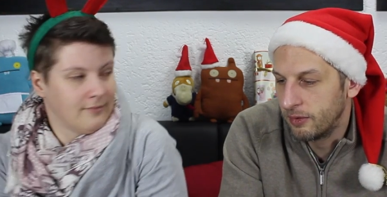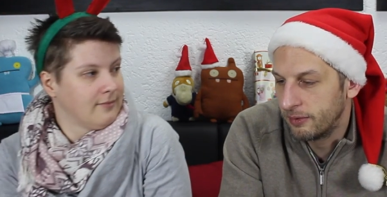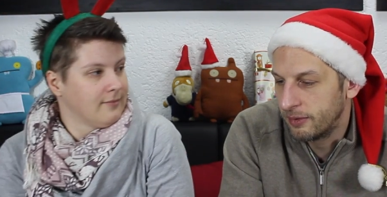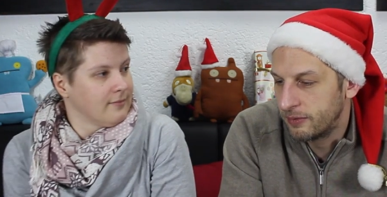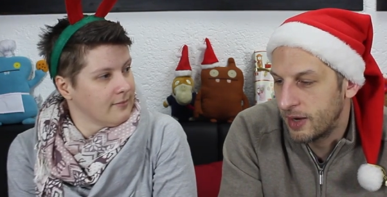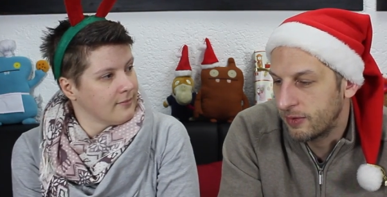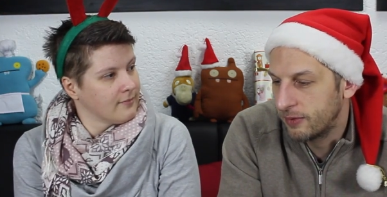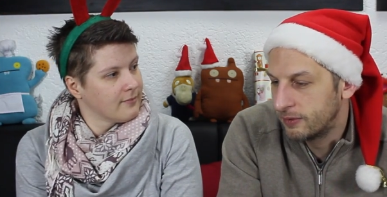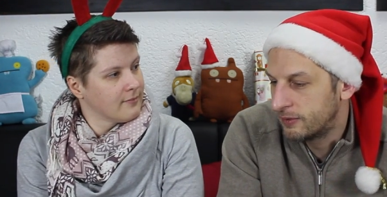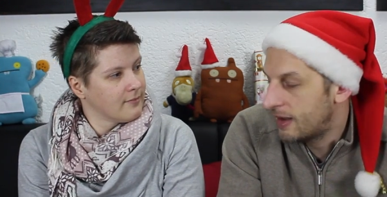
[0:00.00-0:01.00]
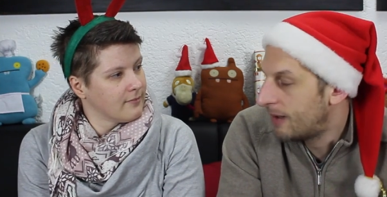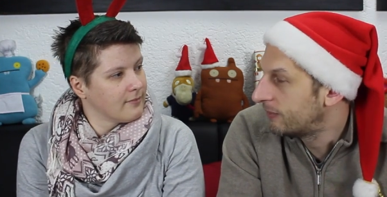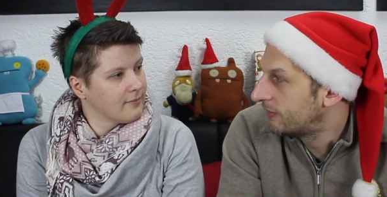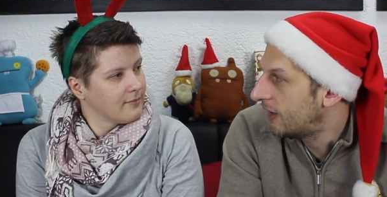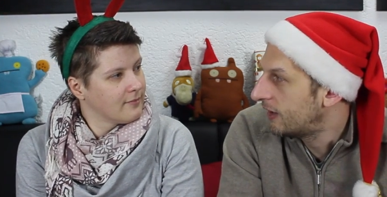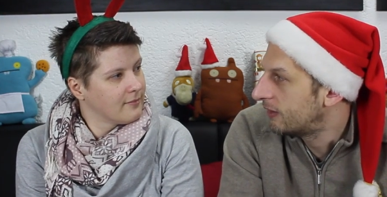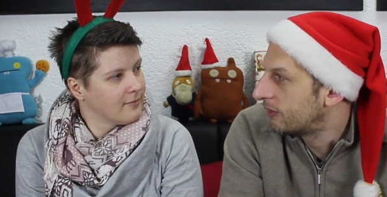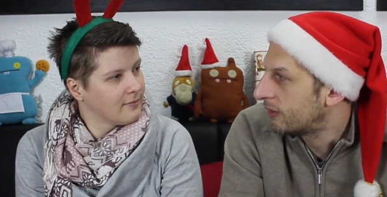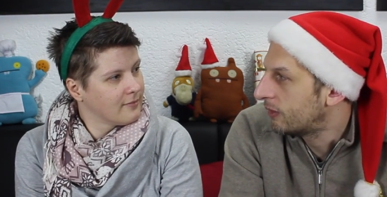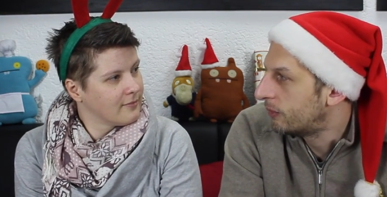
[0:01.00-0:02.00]
Speaker 1: or drag the damn sled in
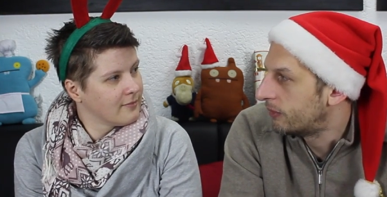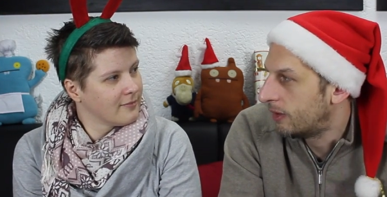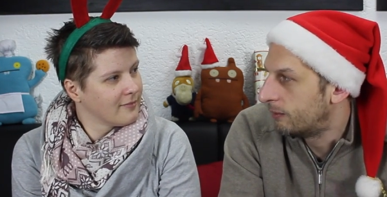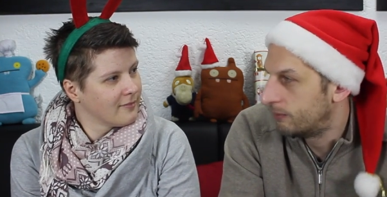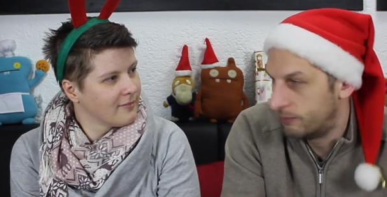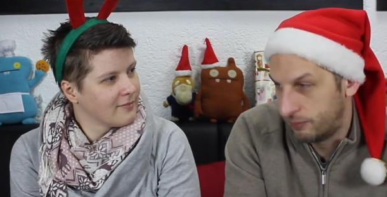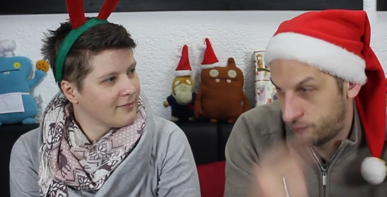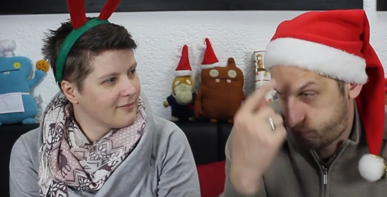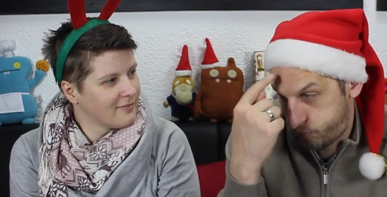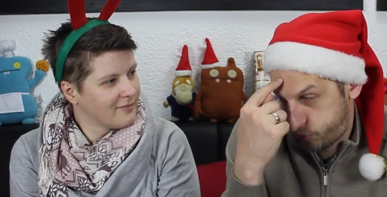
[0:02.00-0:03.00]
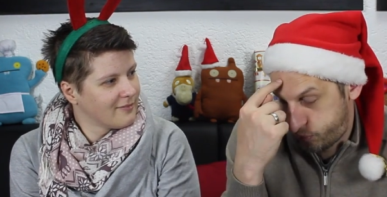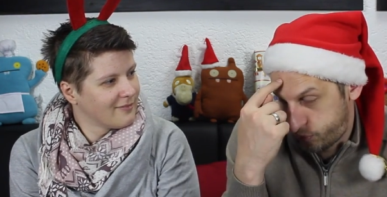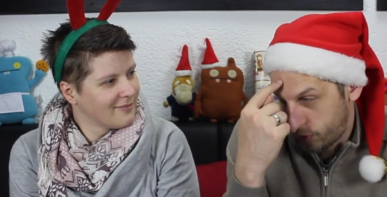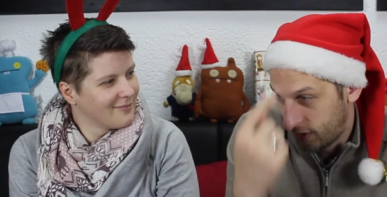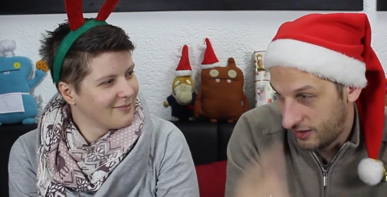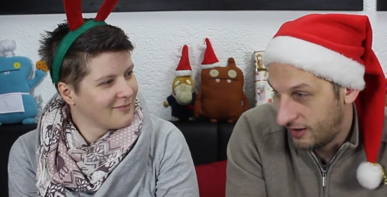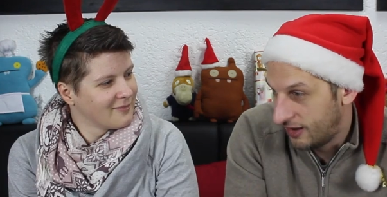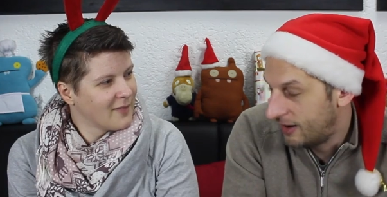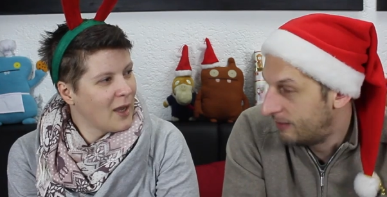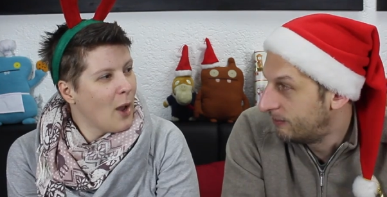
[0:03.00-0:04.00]
the cold. I'm
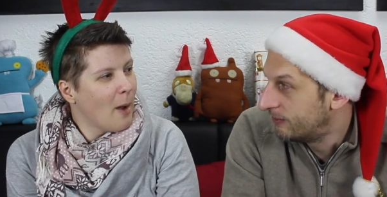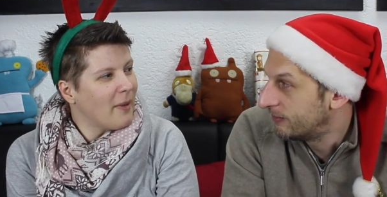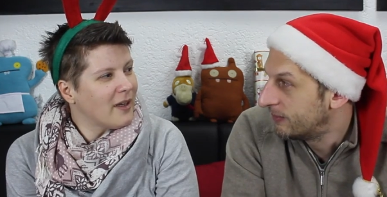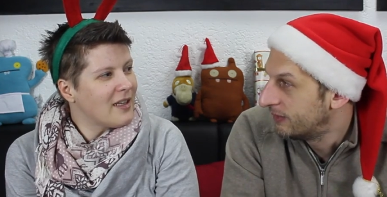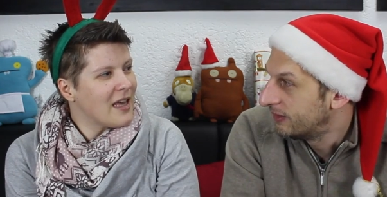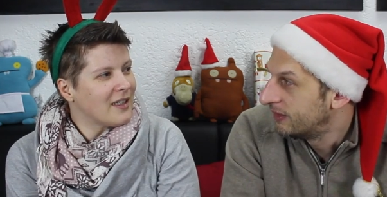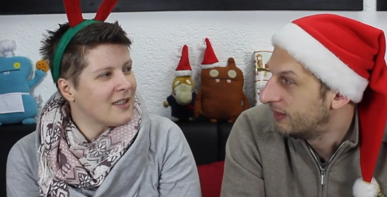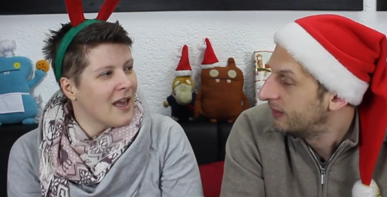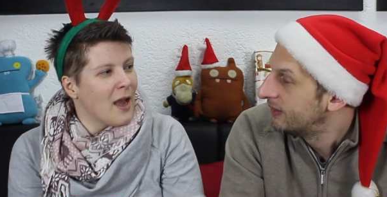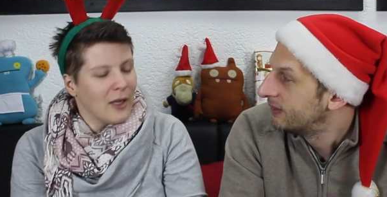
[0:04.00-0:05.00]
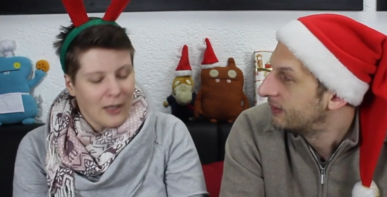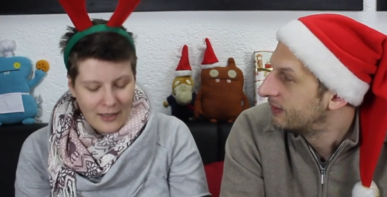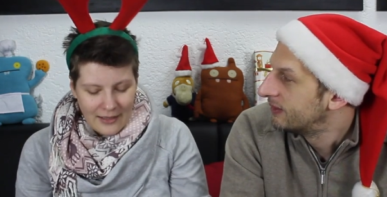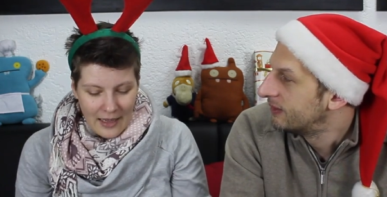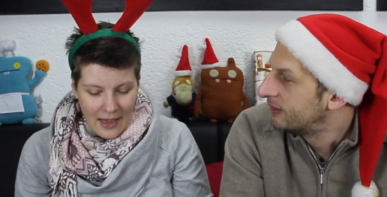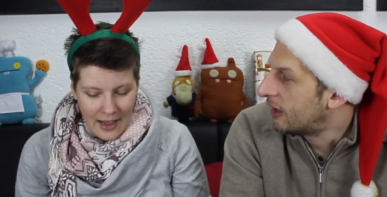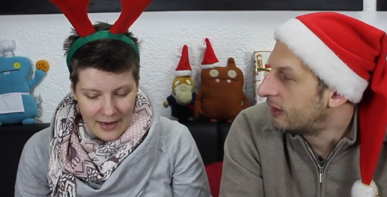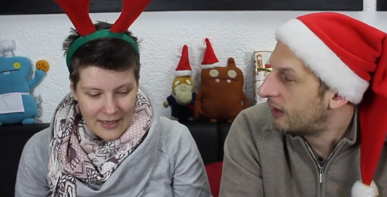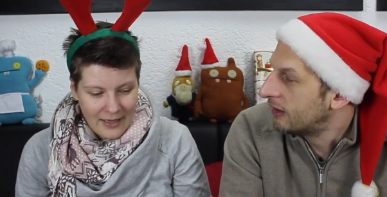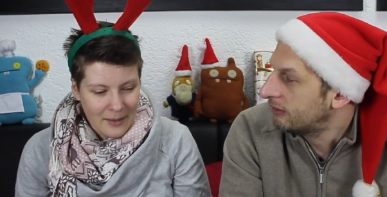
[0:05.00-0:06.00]
I'm.
Speaker 2: But that's. Then,
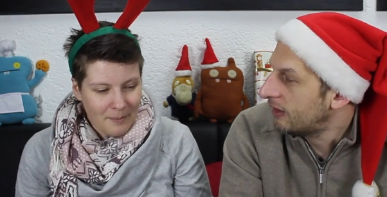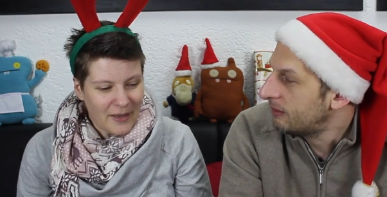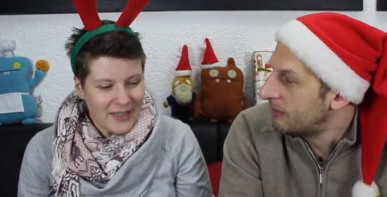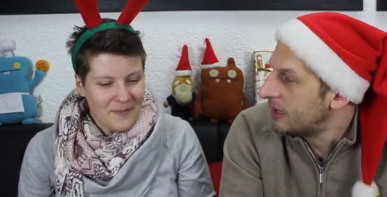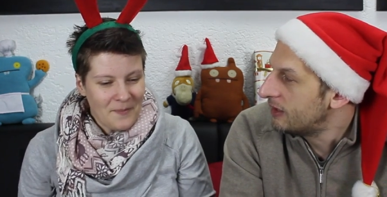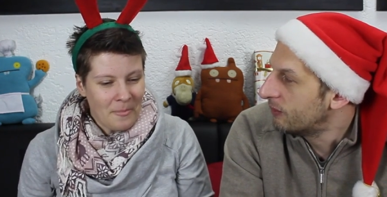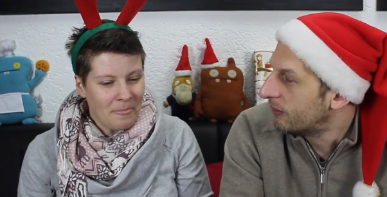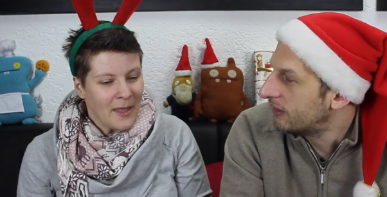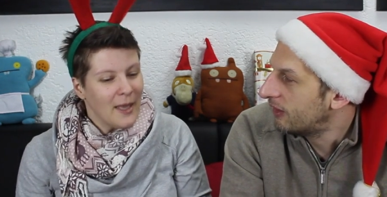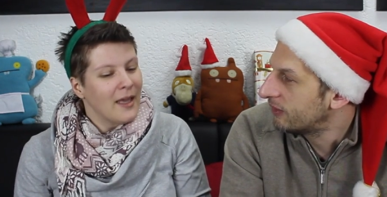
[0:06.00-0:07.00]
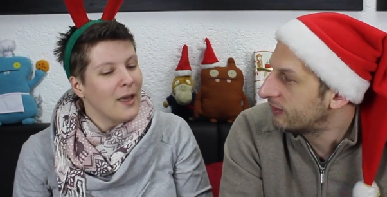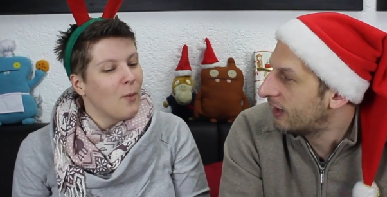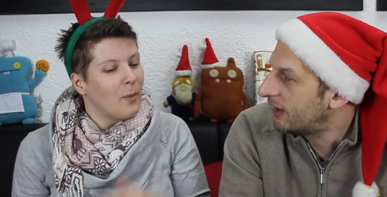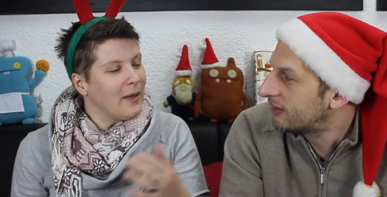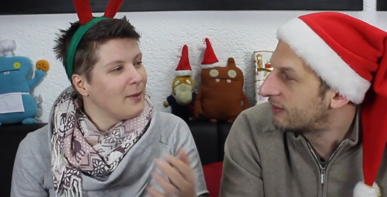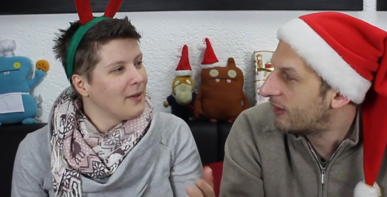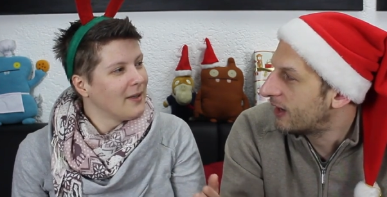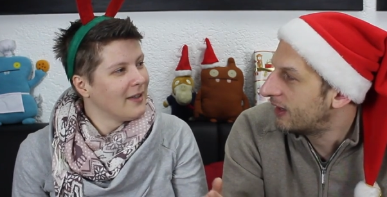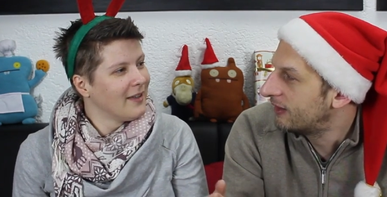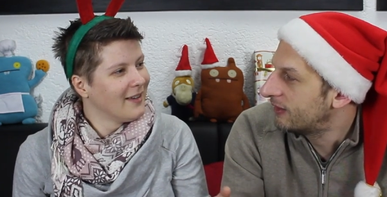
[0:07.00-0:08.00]
honey, does that mean you
Speaker 1: weren't outside when,
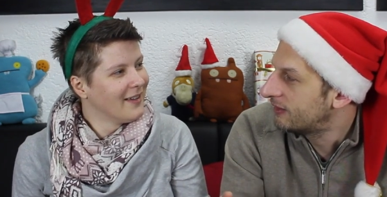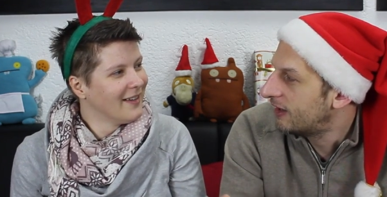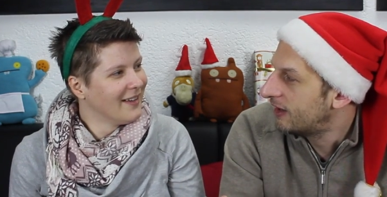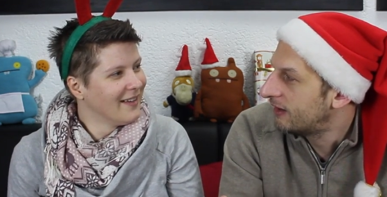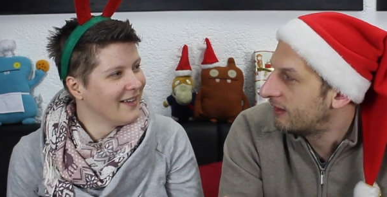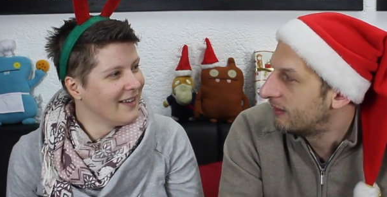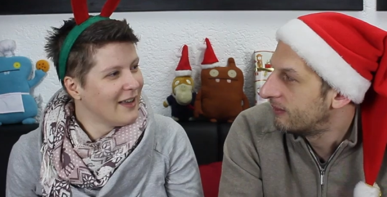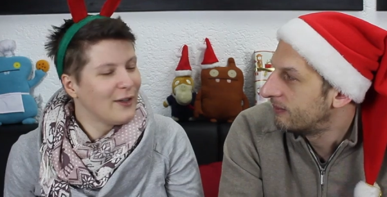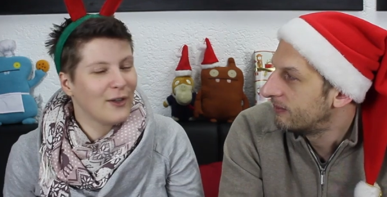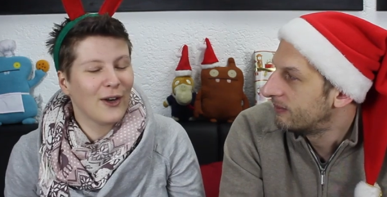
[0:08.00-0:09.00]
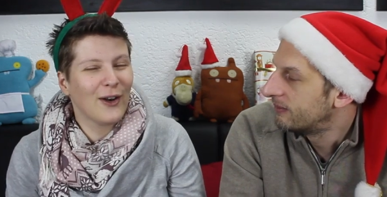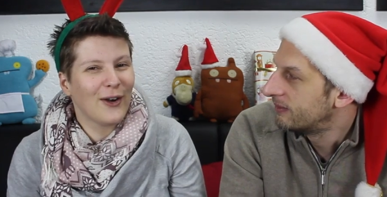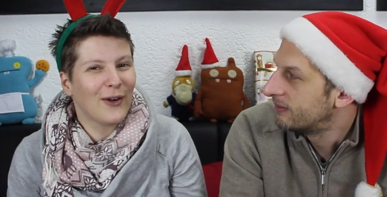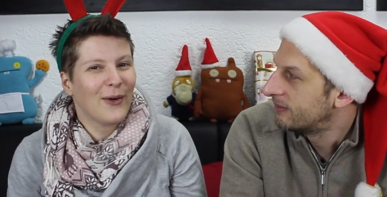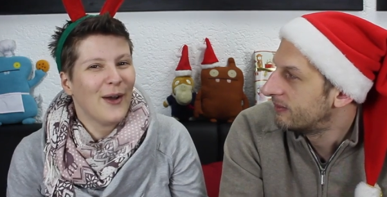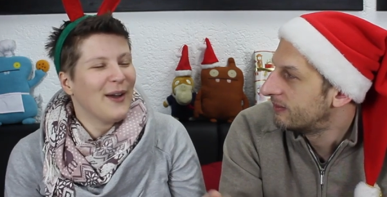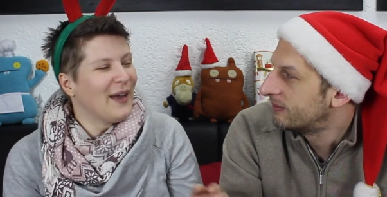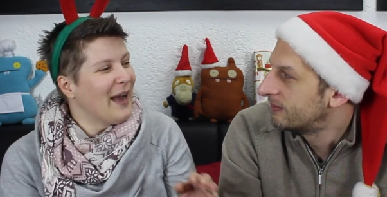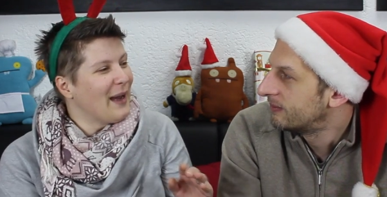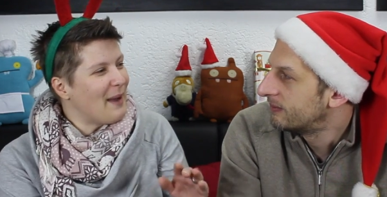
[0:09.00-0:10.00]
dragging the sled?
Speaker 2: No, no, no.
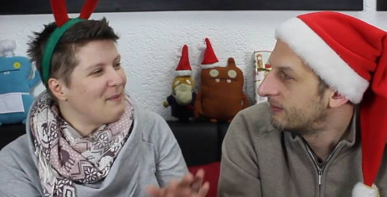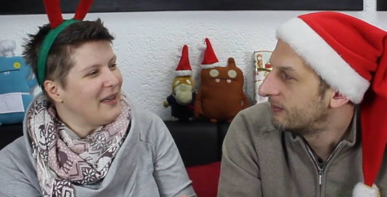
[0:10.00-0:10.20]
I